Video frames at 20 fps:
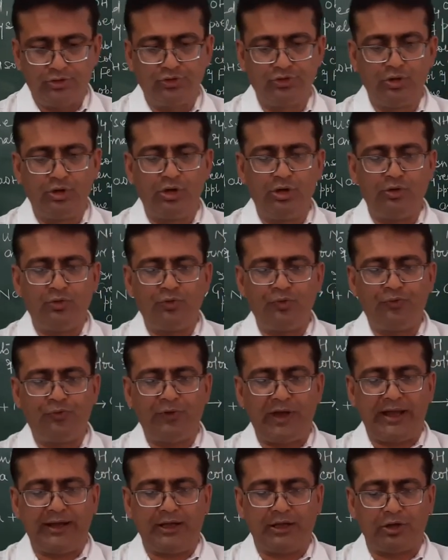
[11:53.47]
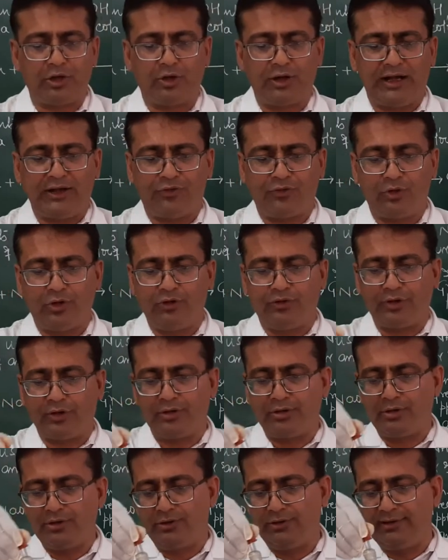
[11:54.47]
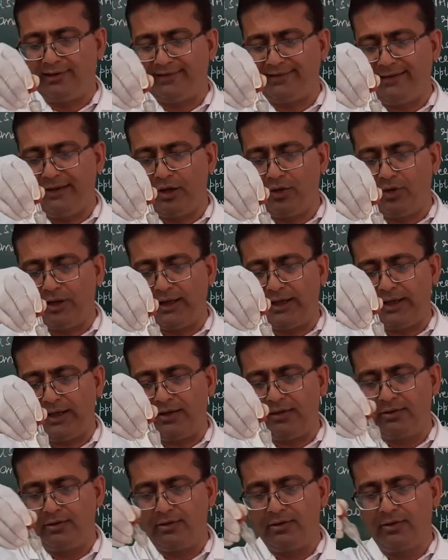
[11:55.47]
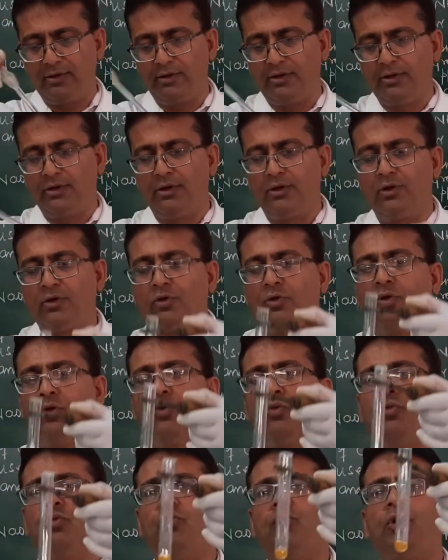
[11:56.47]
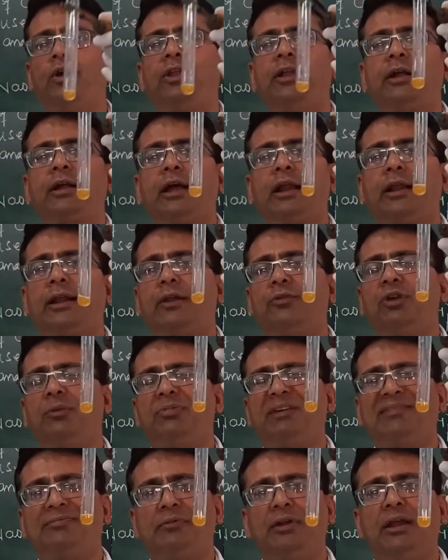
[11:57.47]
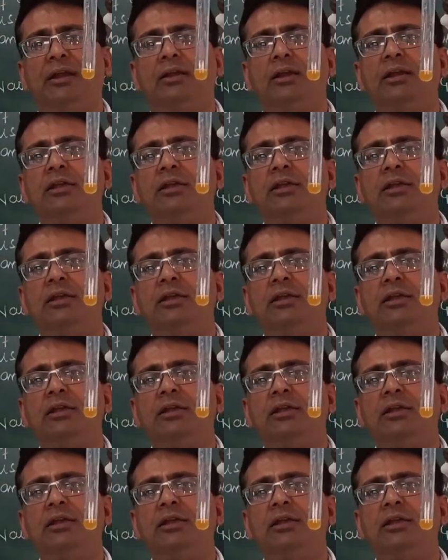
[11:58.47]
to ferric chloride solution. Just see over here. What is the color of the precipitate?